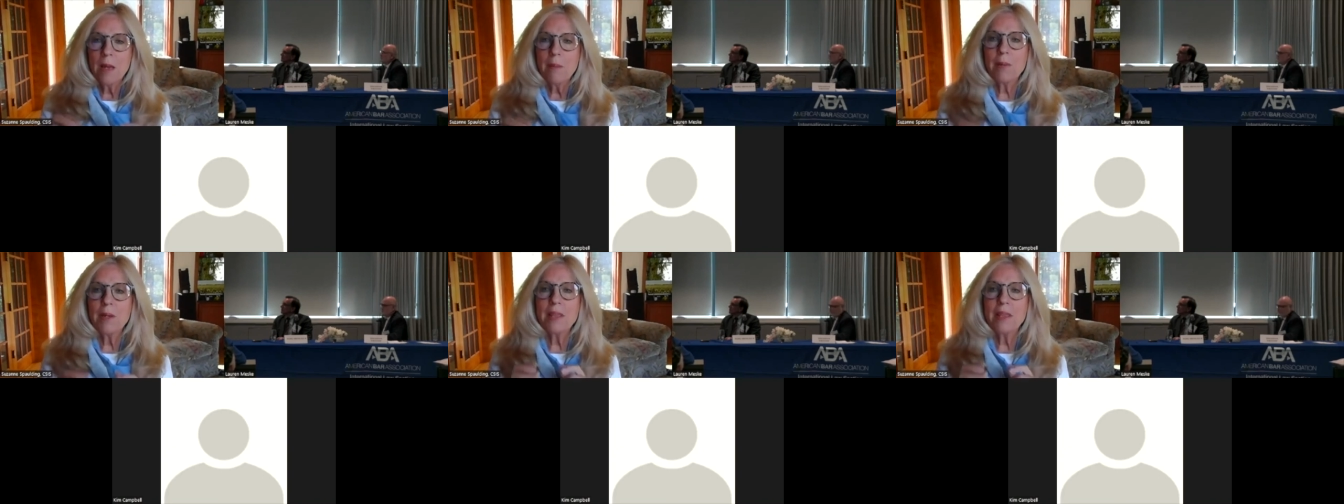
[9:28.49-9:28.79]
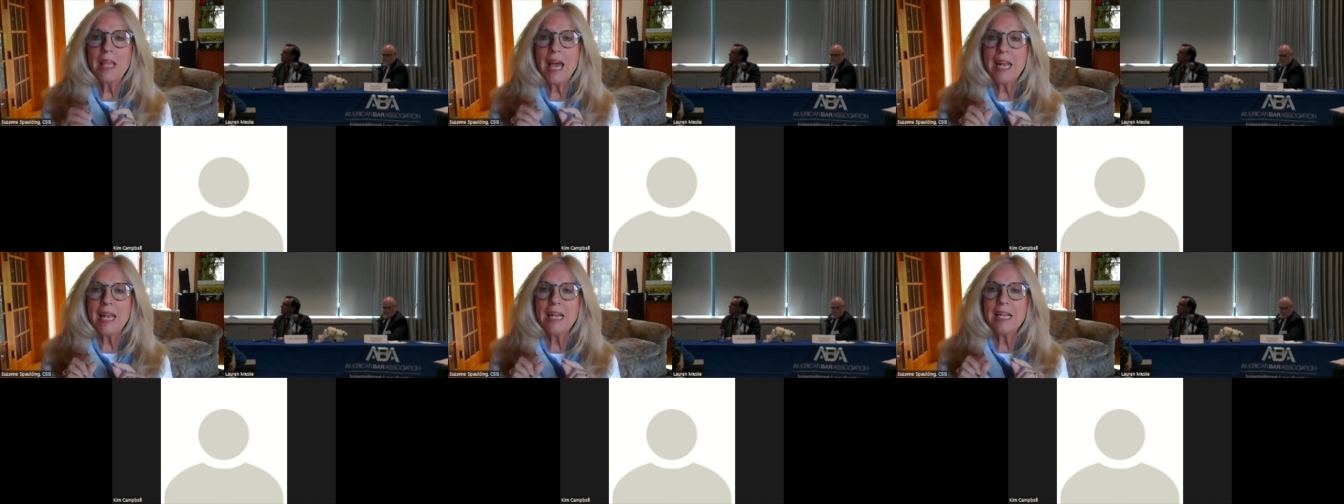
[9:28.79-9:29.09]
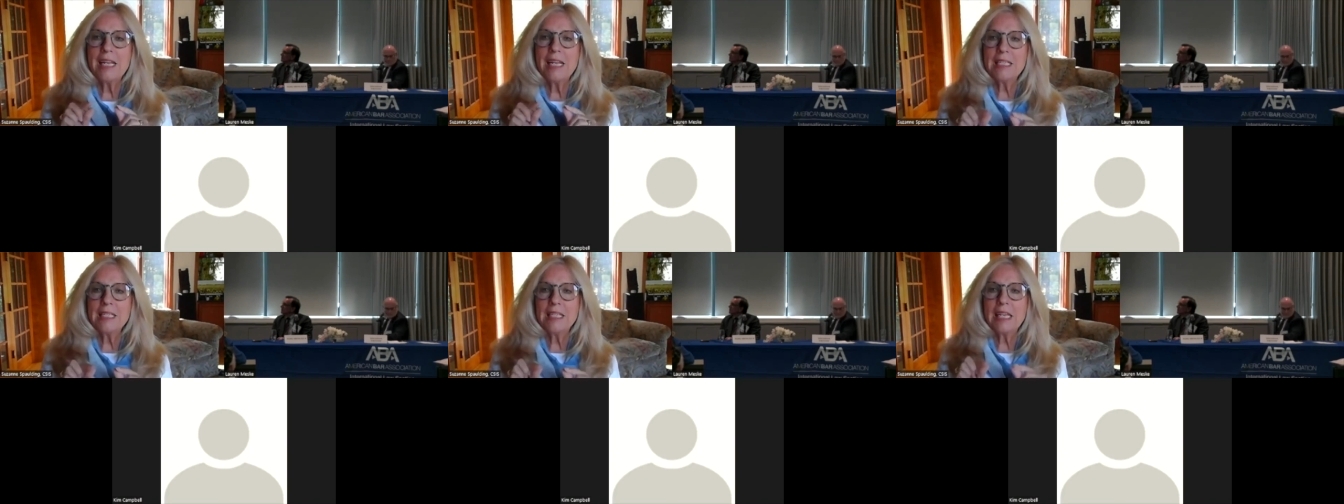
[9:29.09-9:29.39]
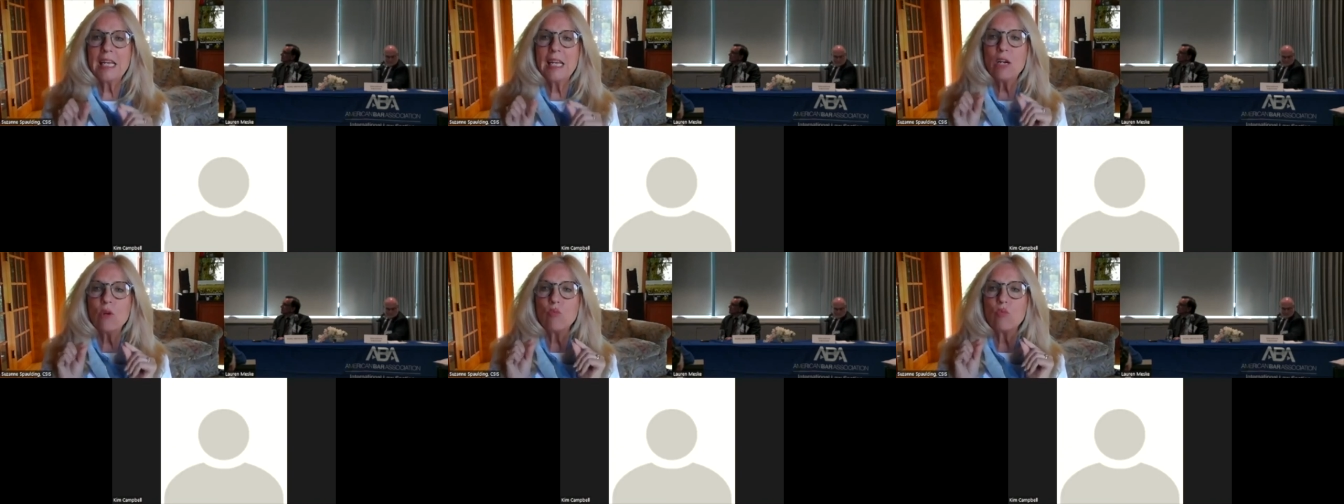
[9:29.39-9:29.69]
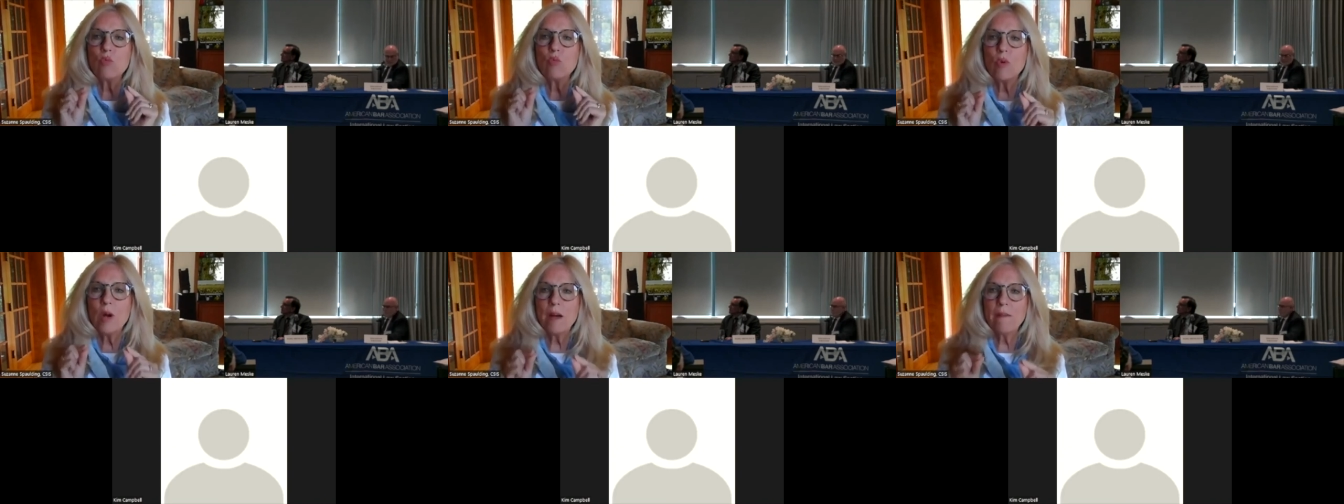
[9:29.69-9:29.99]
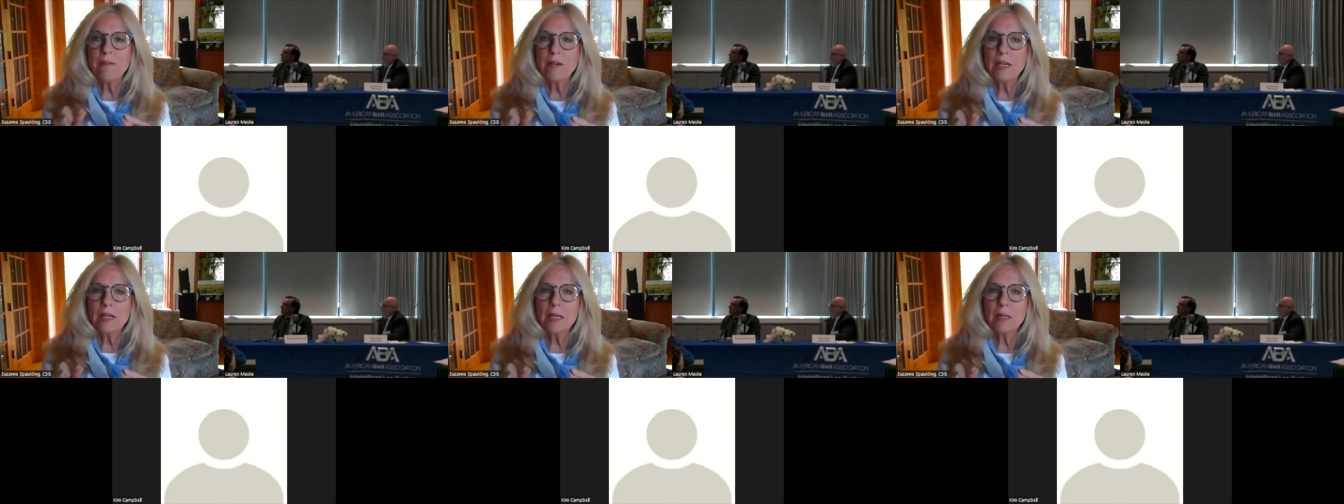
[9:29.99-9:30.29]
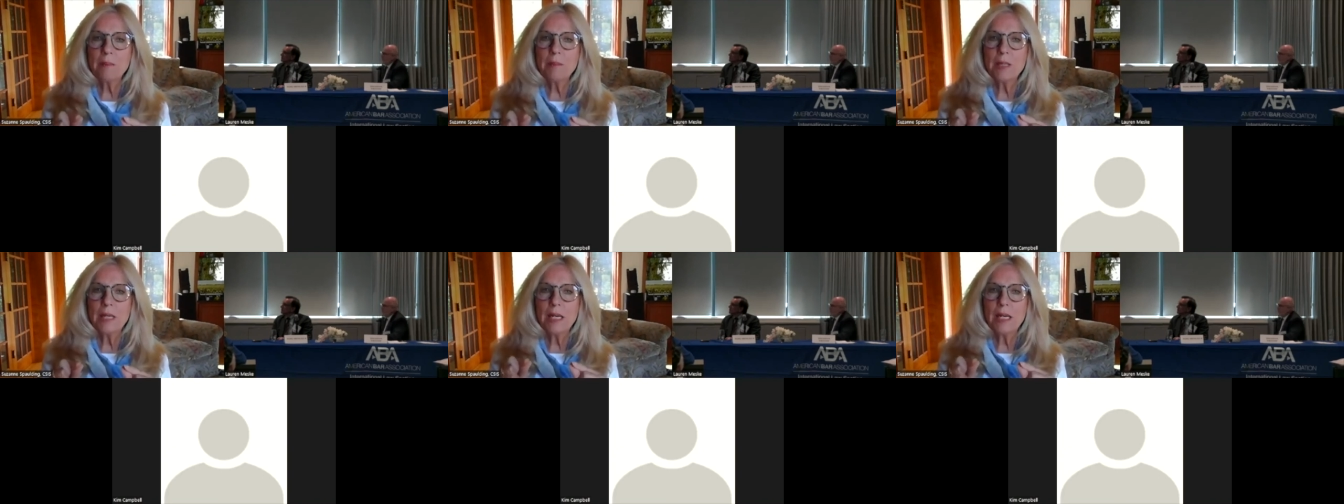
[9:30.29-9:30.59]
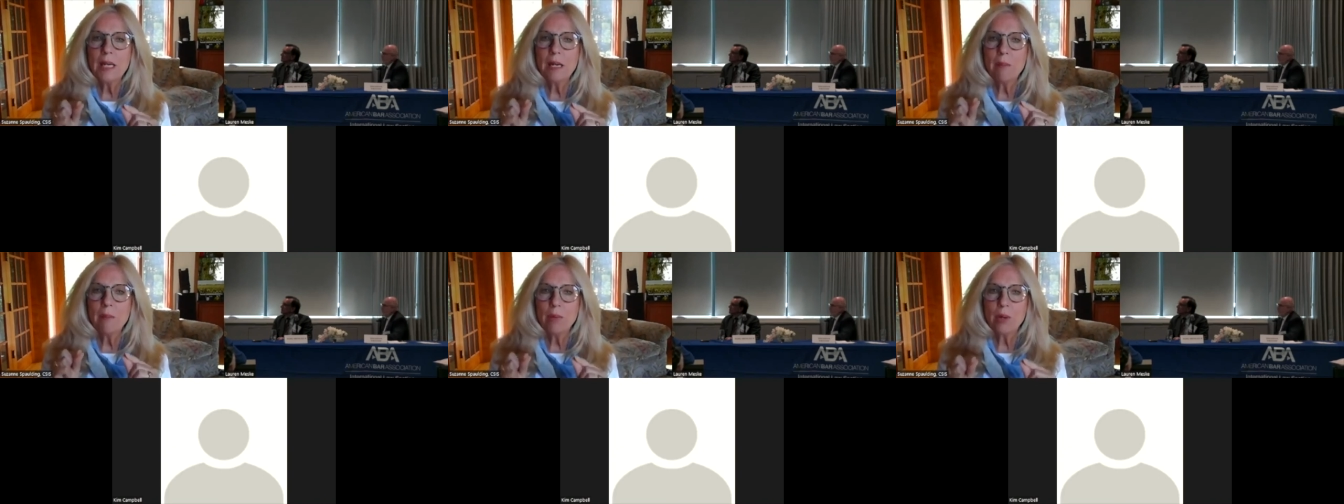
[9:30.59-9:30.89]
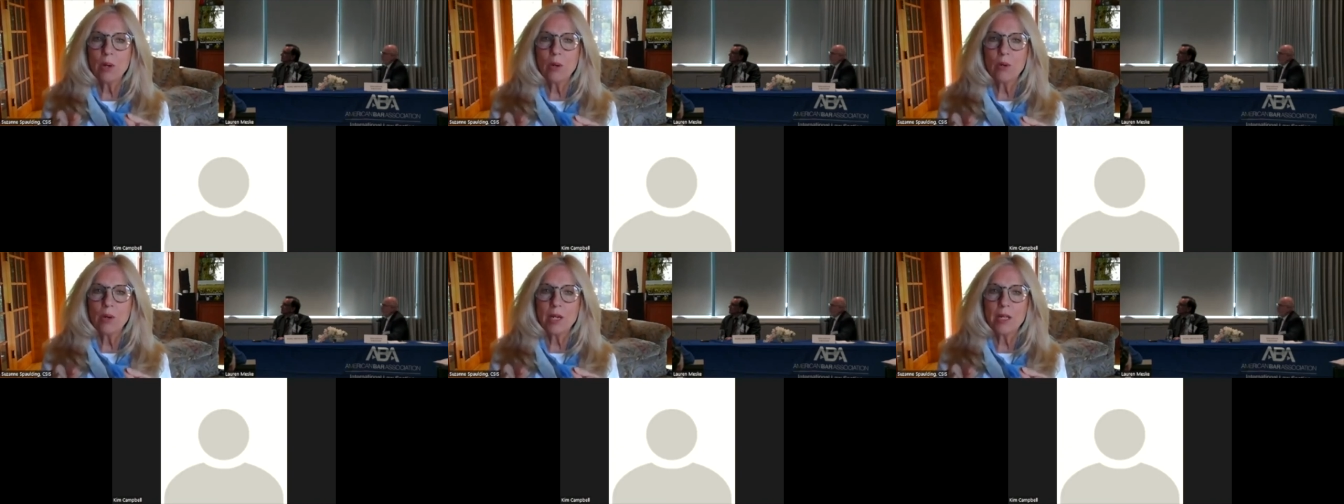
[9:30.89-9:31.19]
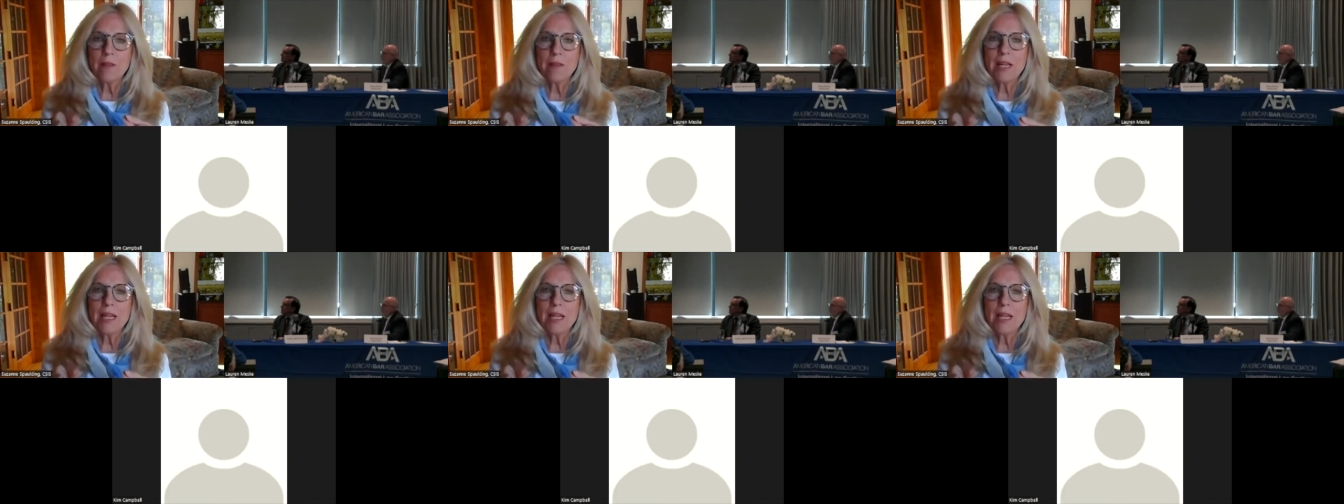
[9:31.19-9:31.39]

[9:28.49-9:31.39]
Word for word: but that it is irrevocably broken,